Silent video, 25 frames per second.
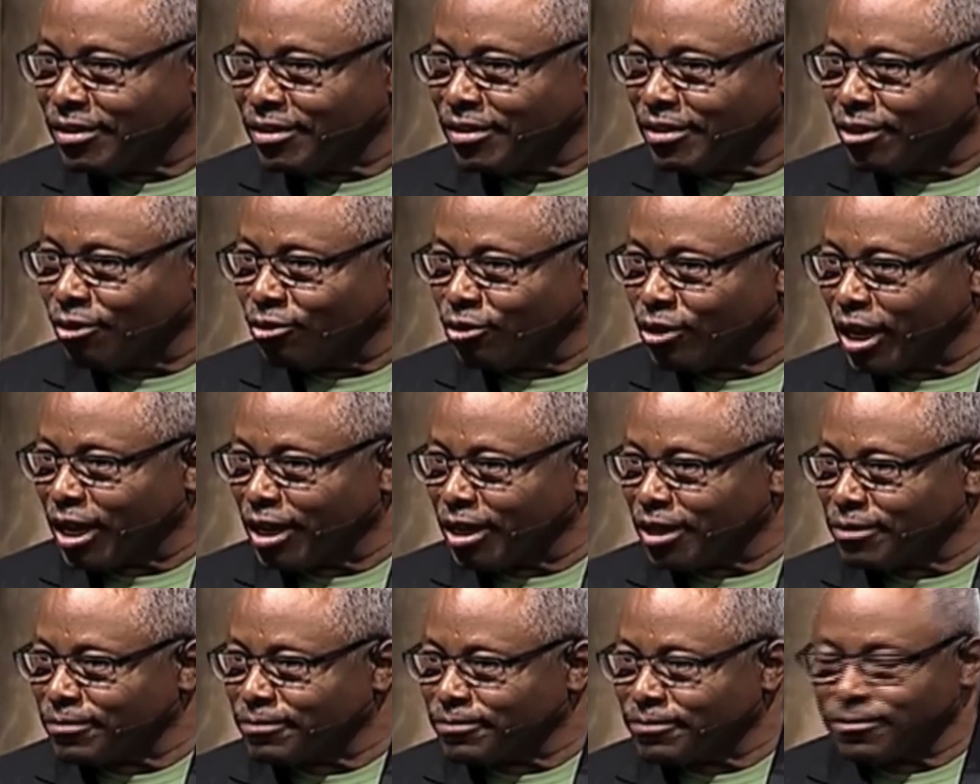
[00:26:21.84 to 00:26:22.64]
Okay?
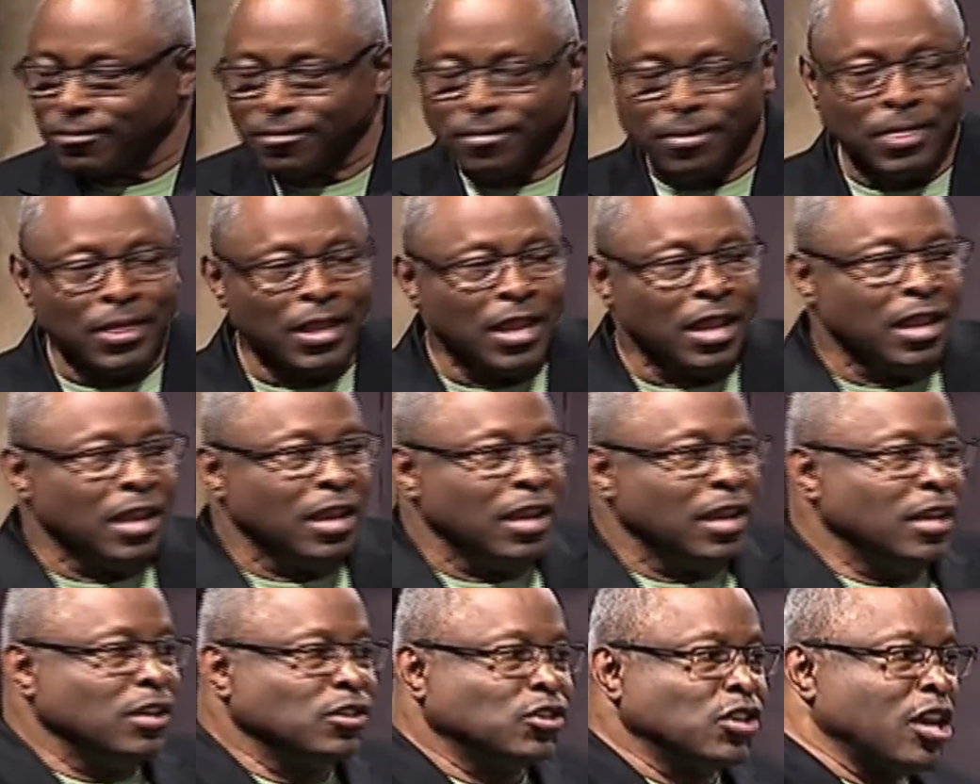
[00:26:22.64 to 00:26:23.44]

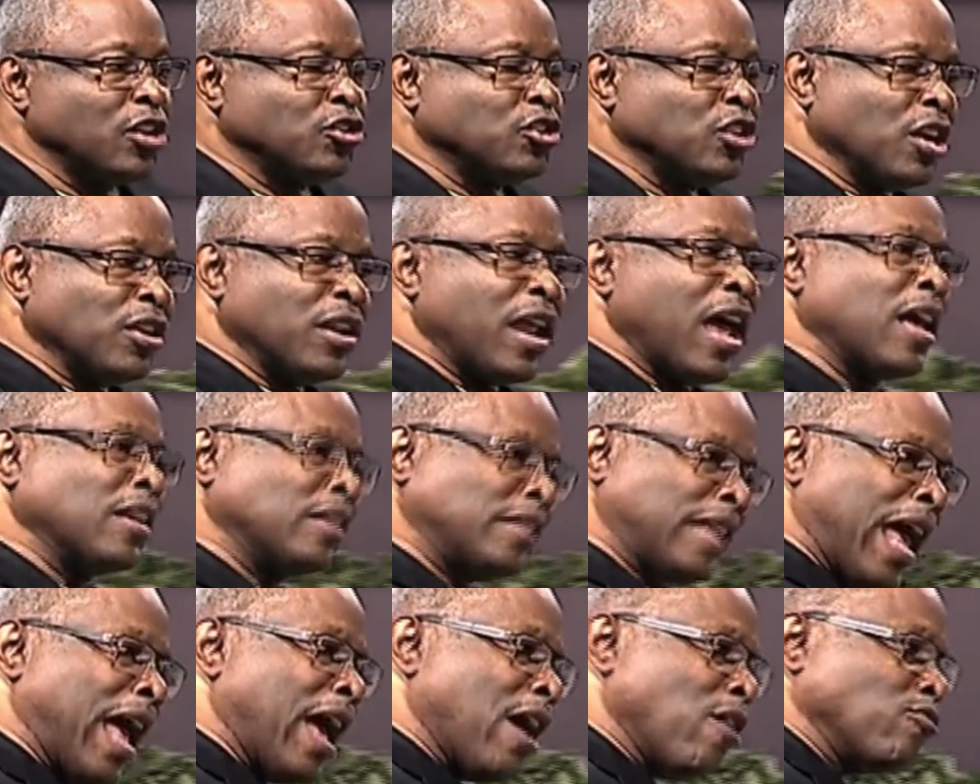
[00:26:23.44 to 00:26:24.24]
He says, shall not
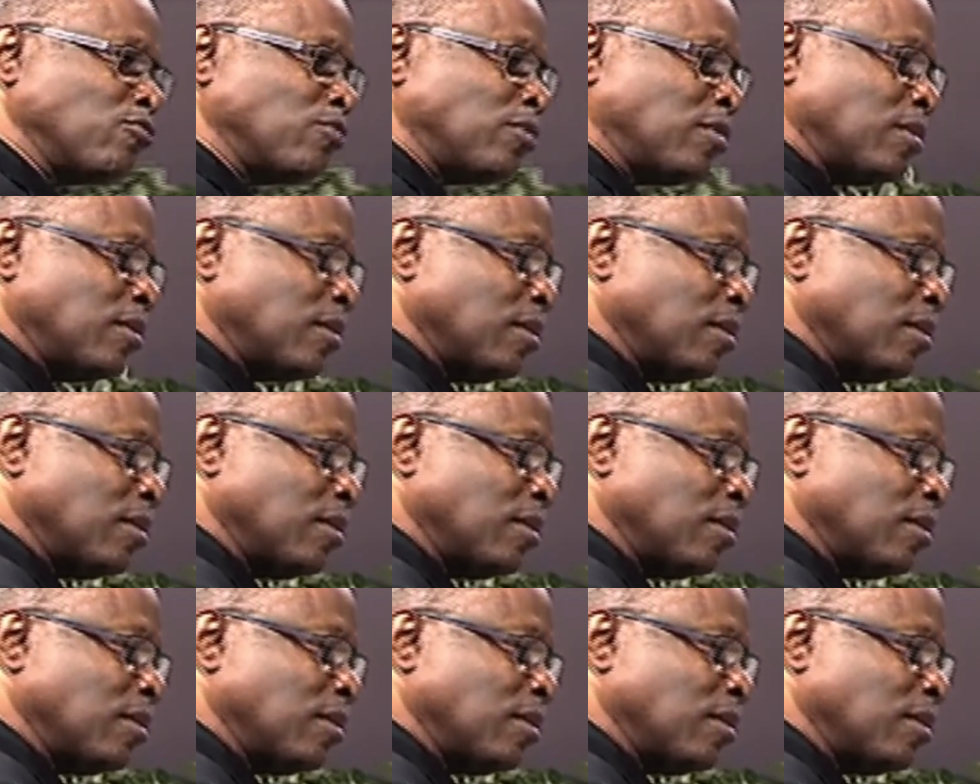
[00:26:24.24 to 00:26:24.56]
doubt,